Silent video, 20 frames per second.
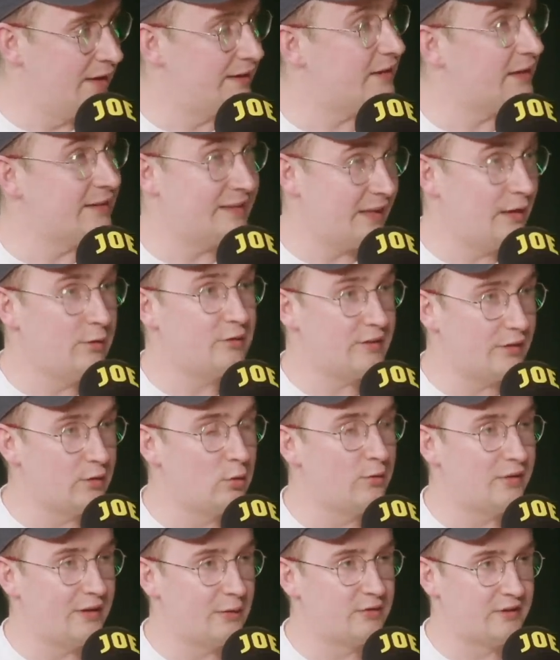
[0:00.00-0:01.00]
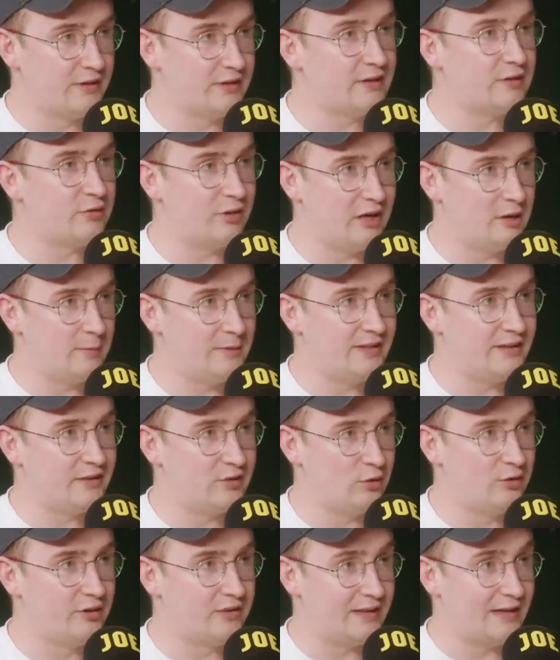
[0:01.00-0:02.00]
It's, it's, it was, the whole thing was incredibly
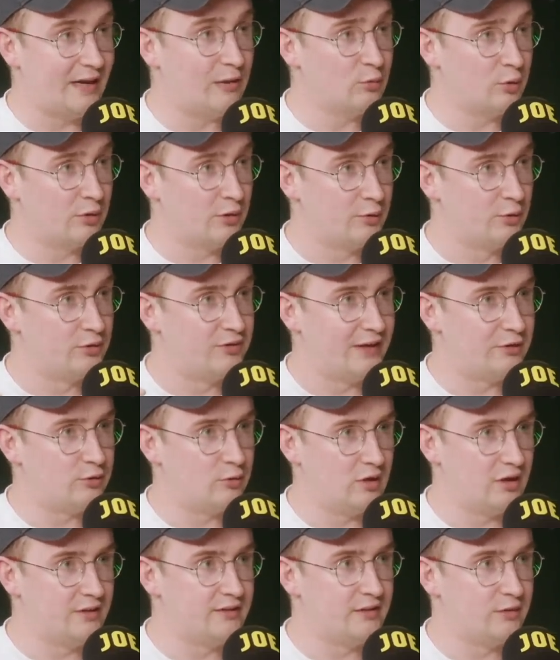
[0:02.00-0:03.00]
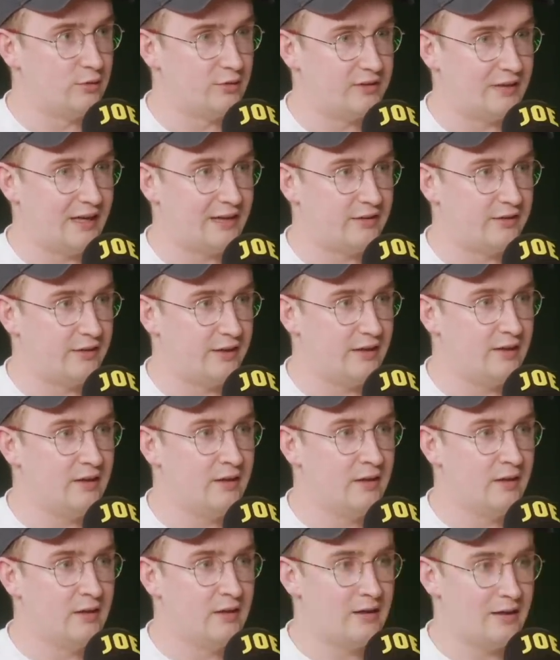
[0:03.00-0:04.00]
dishonest. Like, I was walking through central London on Saturday
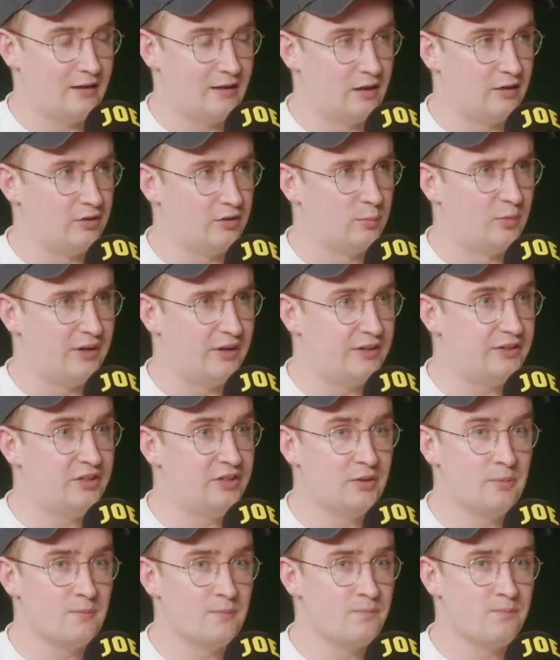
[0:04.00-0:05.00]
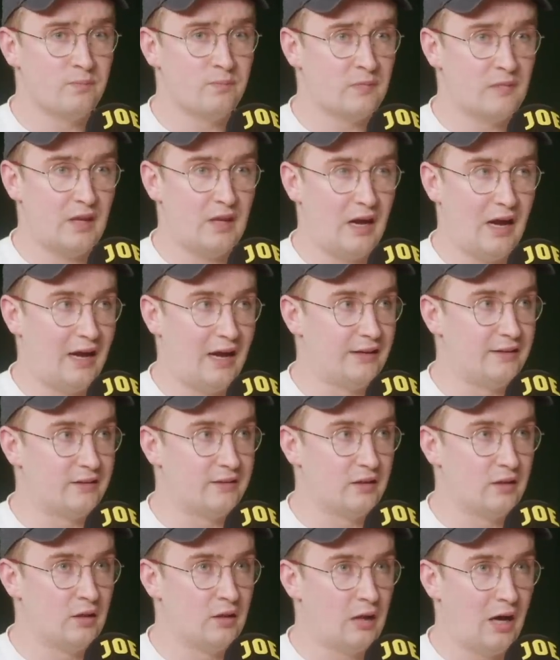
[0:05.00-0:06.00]
in London Bridge, and
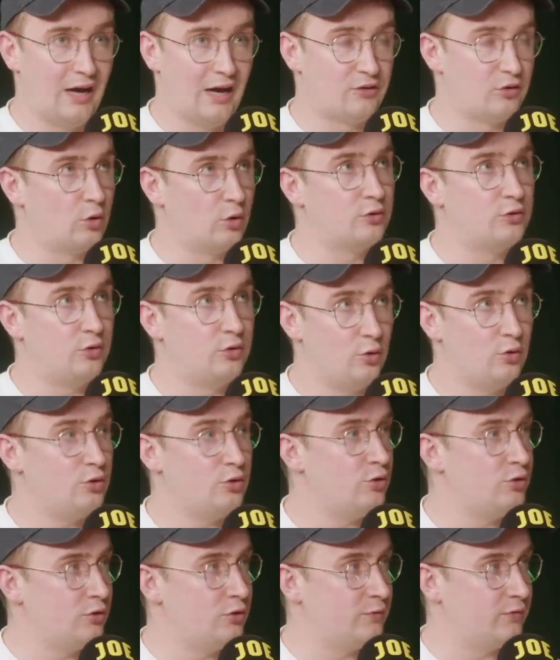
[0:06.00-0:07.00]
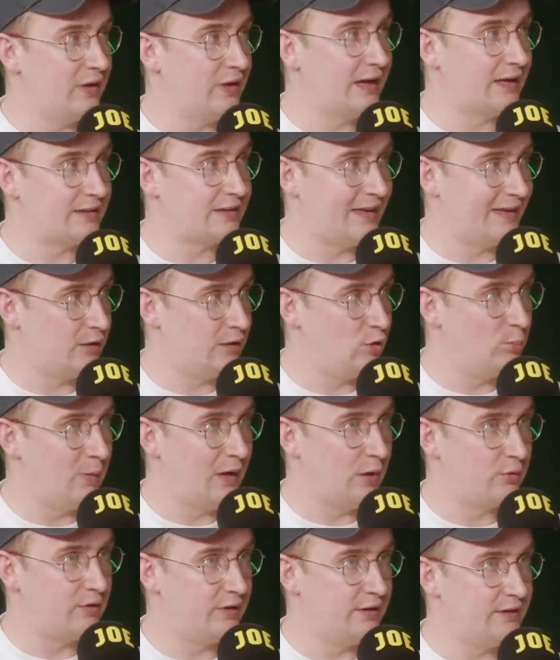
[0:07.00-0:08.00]
I saw two union flags hanging on
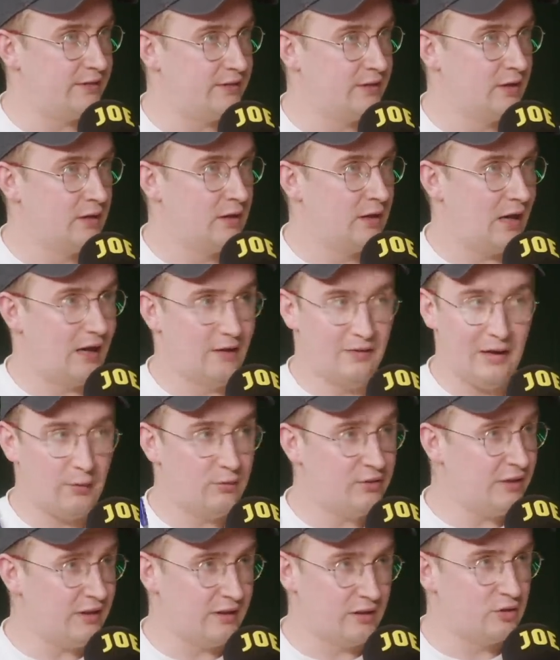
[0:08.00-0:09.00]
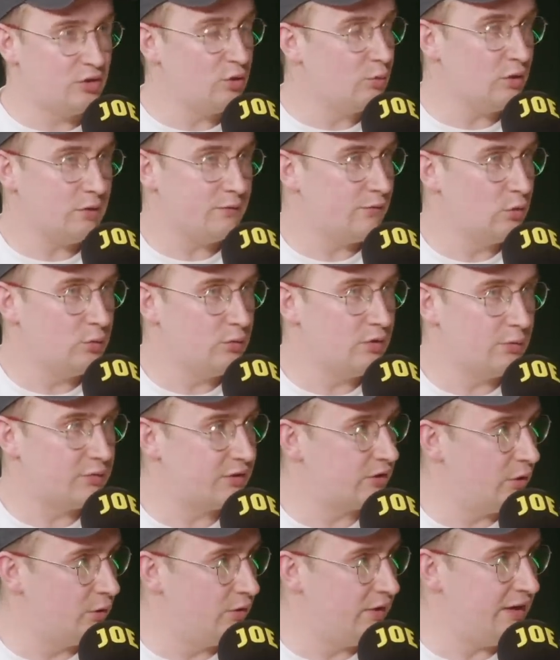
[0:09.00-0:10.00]
balconies, and that was it. You wouldn't mm. have known there was
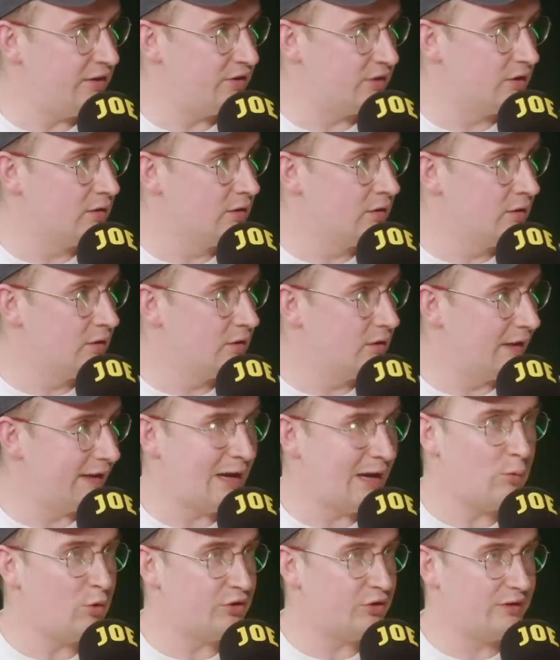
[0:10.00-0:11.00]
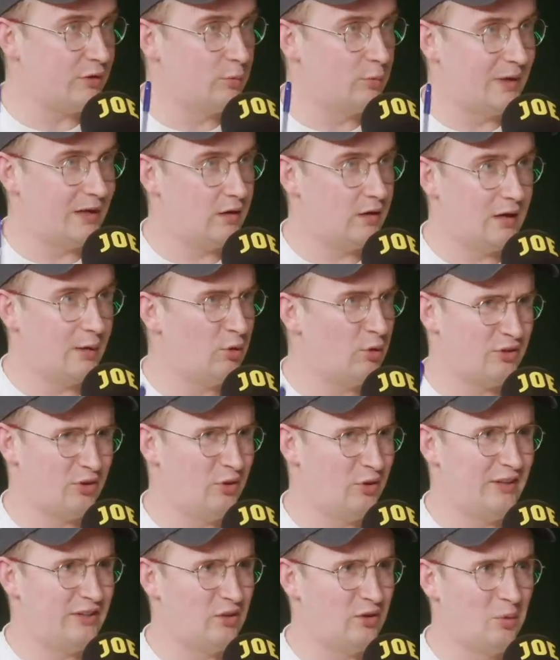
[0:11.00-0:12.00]
a coronation. Like, I watched it on my, I watched the
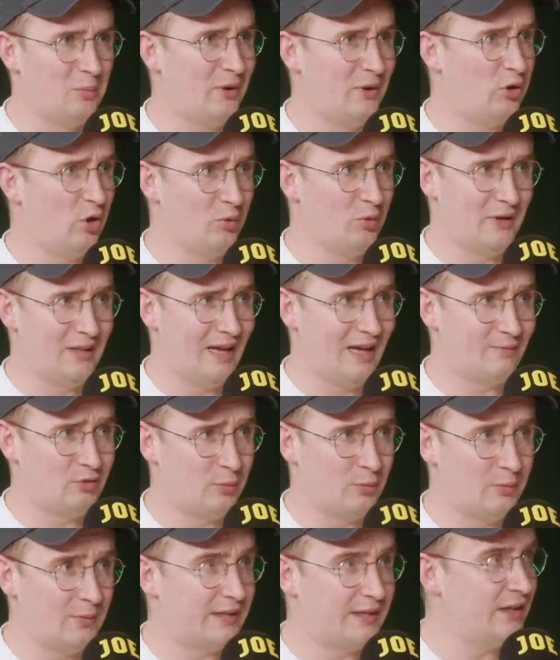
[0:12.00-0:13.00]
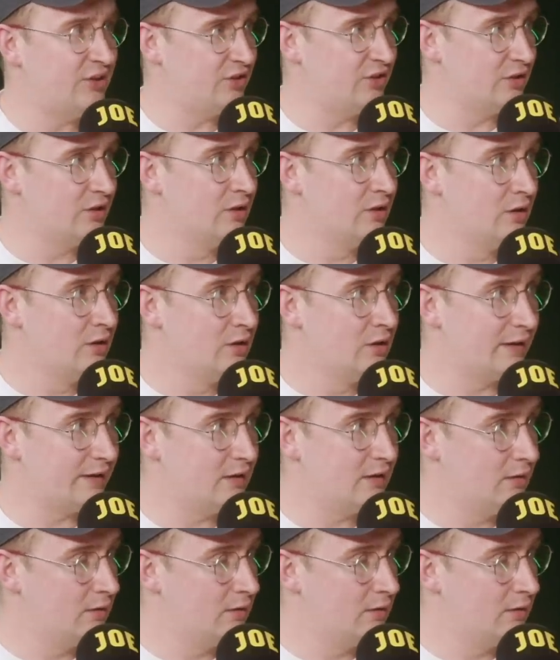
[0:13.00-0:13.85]
coronation on my, on my laptop in my kitchen. Like, I,